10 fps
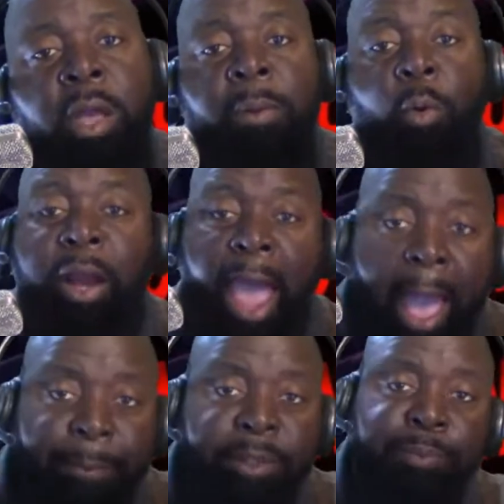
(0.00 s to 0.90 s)
But what
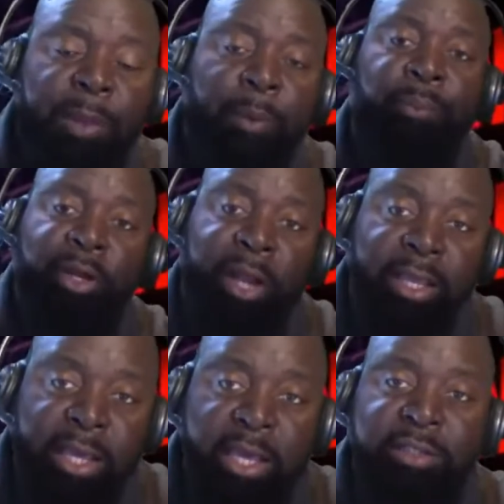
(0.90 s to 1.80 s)
happens, people bring their
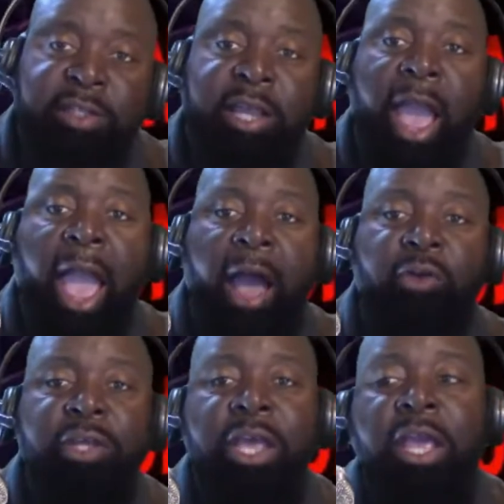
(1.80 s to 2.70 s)
kids to your
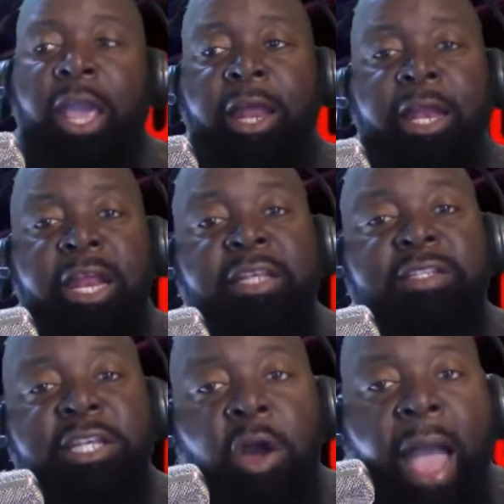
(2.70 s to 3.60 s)
house and then they
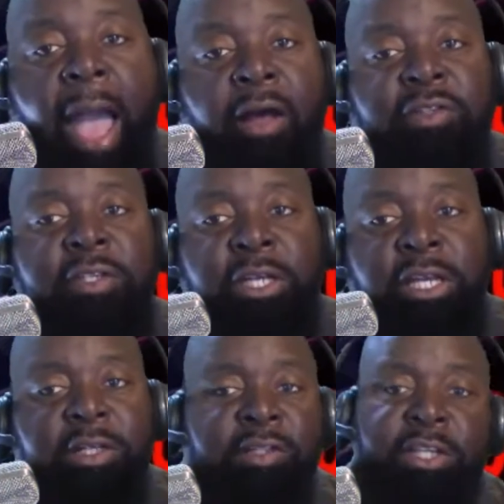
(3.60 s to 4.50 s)
see your house is
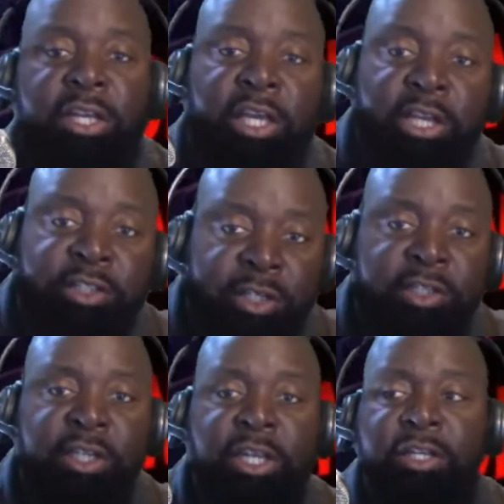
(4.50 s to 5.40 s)
neat, they see your kitchen
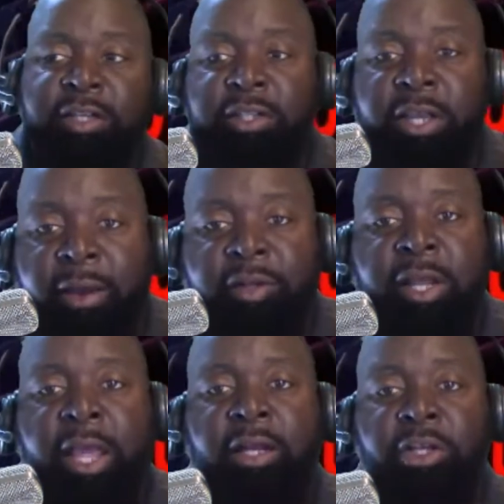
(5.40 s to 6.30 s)
is neat, they see
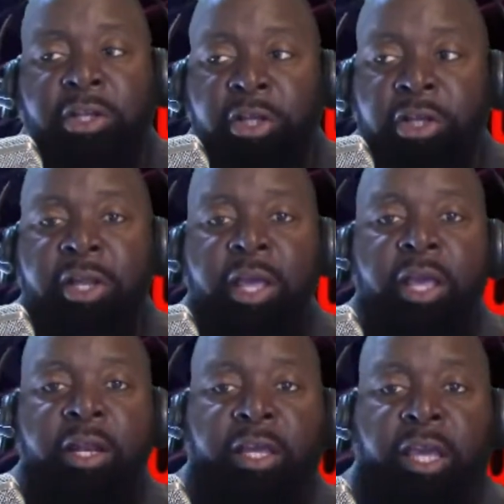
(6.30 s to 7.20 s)
everything look good.
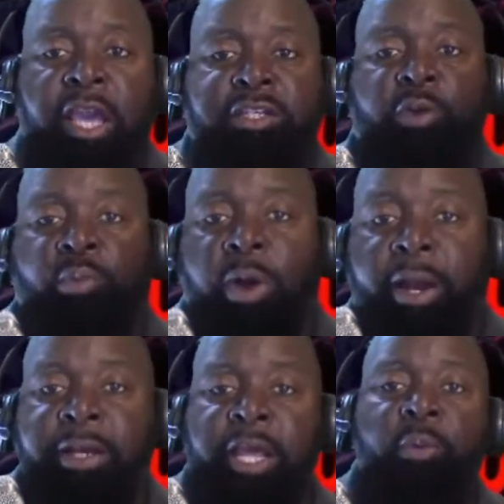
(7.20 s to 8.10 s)
The kids just run.
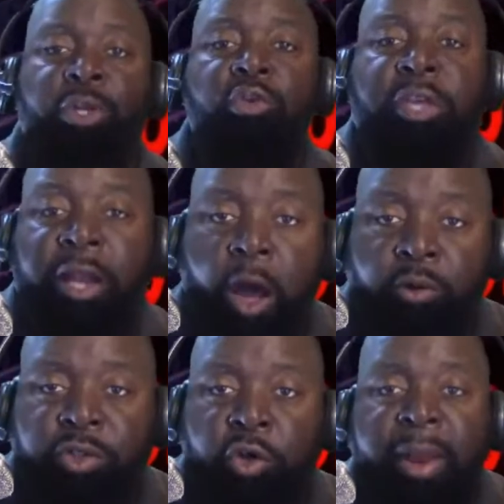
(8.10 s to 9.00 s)
And then when you get
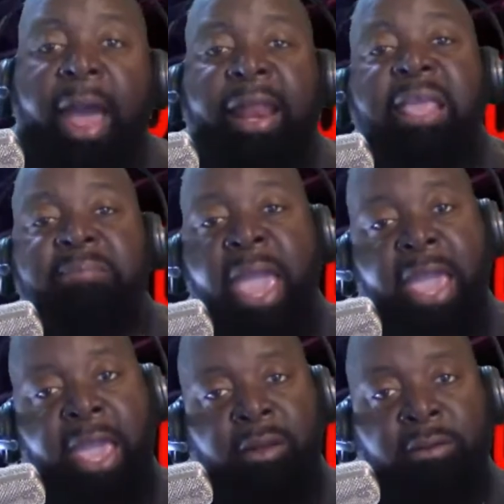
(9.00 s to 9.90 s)
on to them, now they
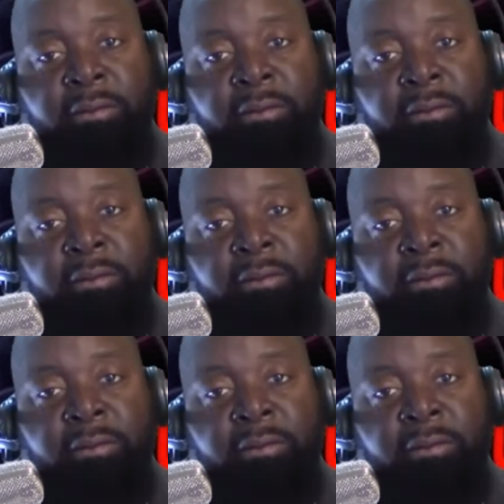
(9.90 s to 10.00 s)
mad.